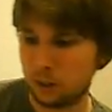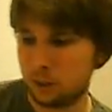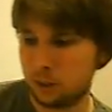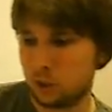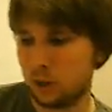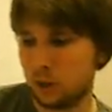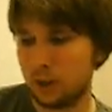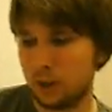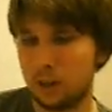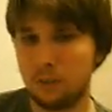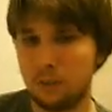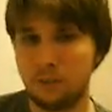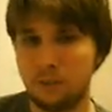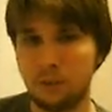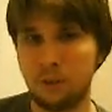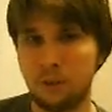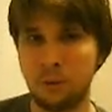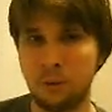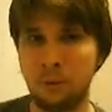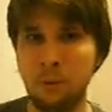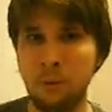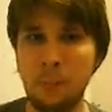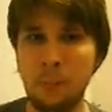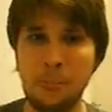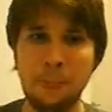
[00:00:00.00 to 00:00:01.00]
Dragon
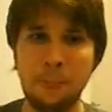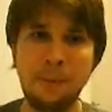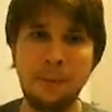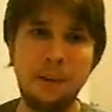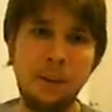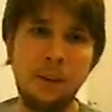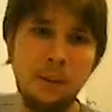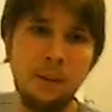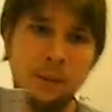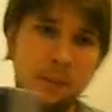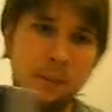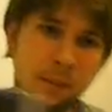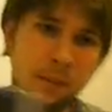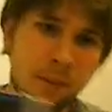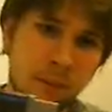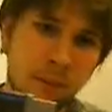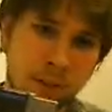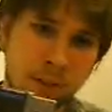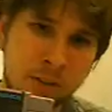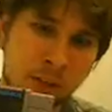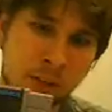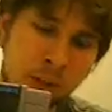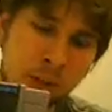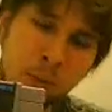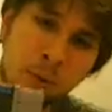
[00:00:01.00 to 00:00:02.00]
View, the
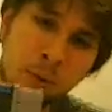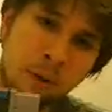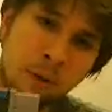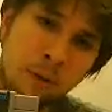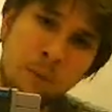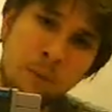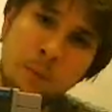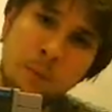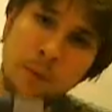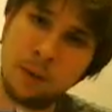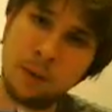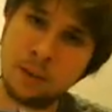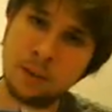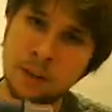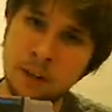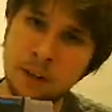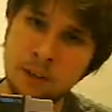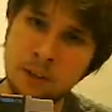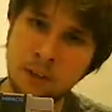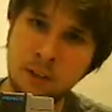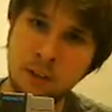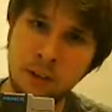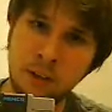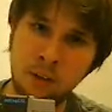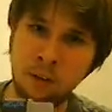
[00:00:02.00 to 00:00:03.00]
sequel, is
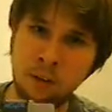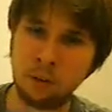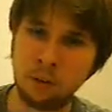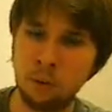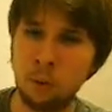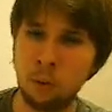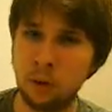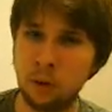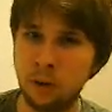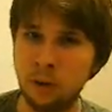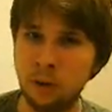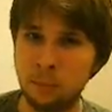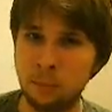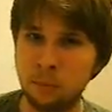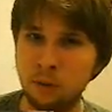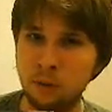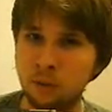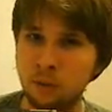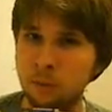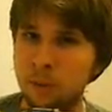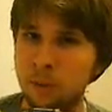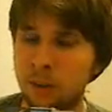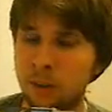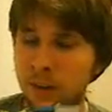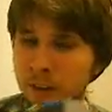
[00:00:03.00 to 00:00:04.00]
actually quite an
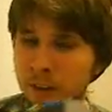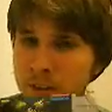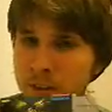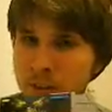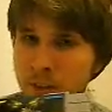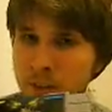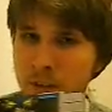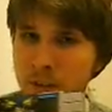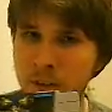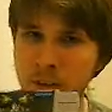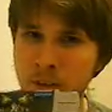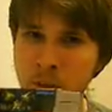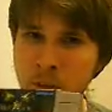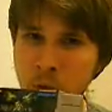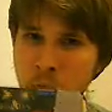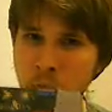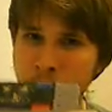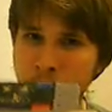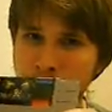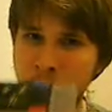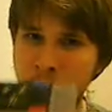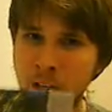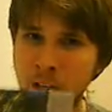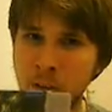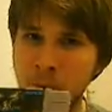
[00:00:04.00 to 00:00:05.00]
improvement, and it's an enjoyable
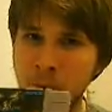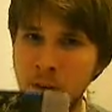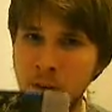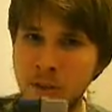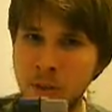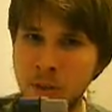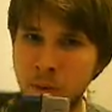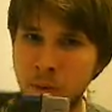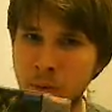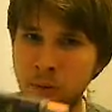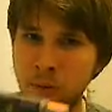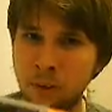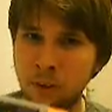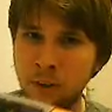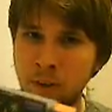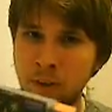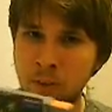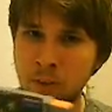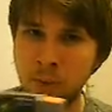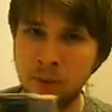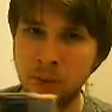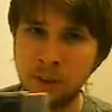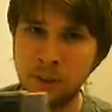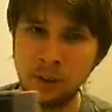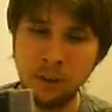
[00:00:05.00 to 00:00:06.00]
game in its own light as
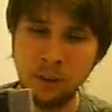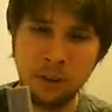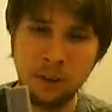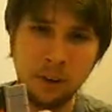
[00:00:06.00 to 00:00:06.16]
well.